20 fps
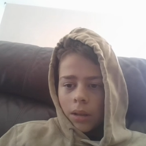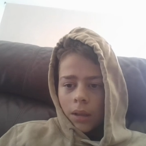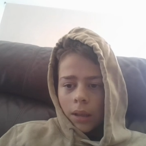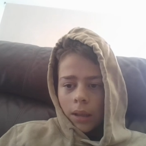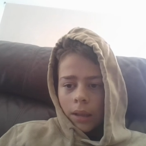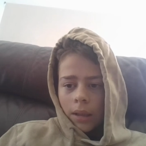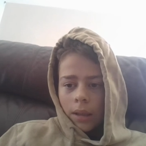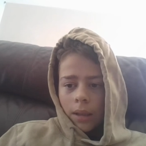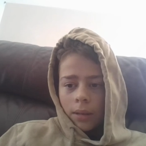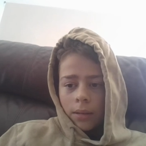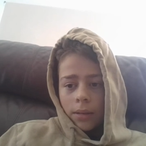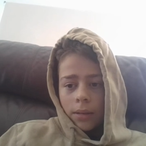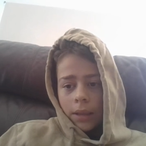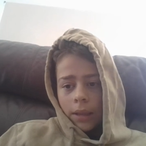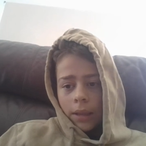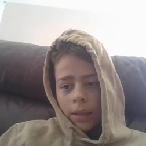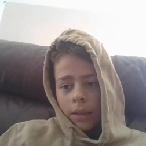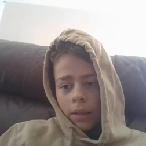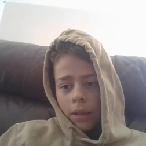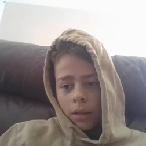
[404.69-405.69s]
And
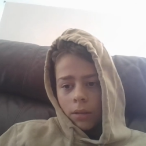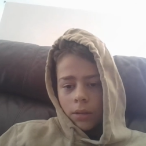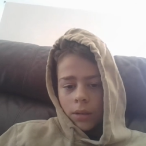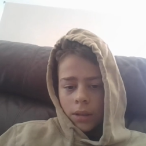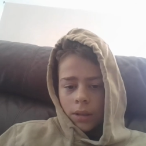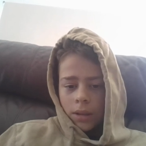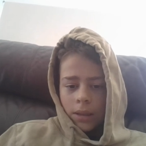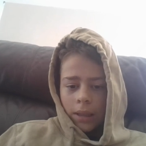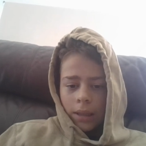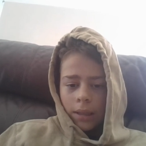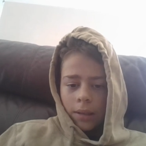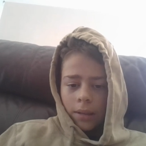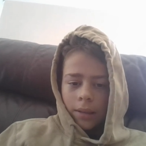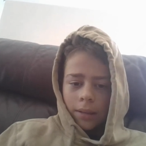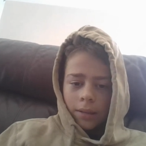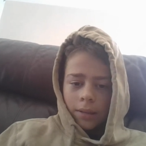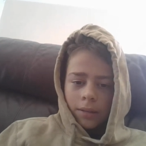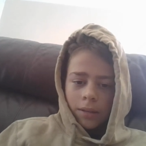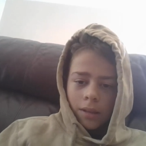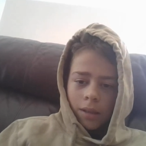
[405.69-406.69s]
yeah, I'll just see you
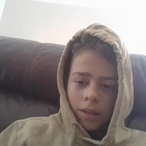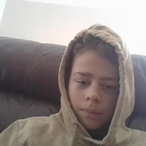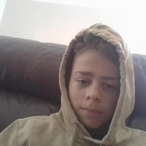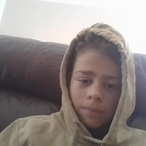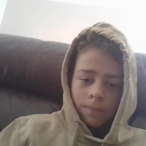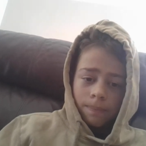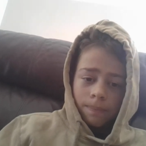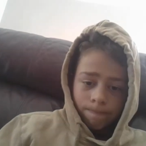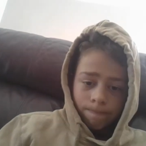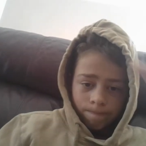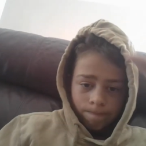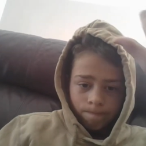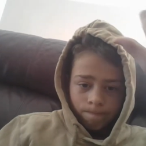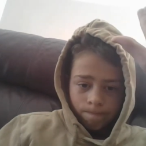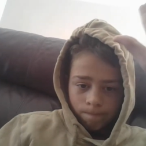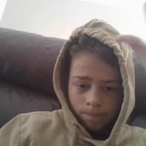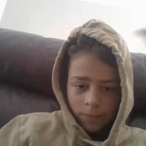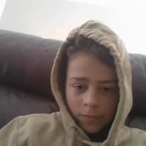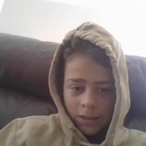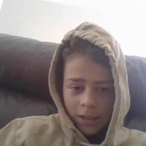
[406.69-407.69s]
next time.
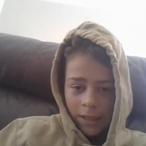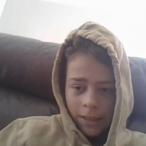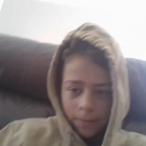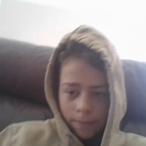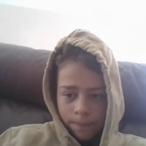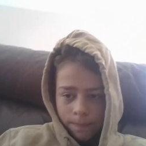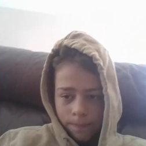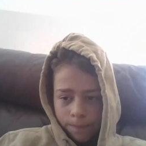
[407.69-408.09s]
See ya.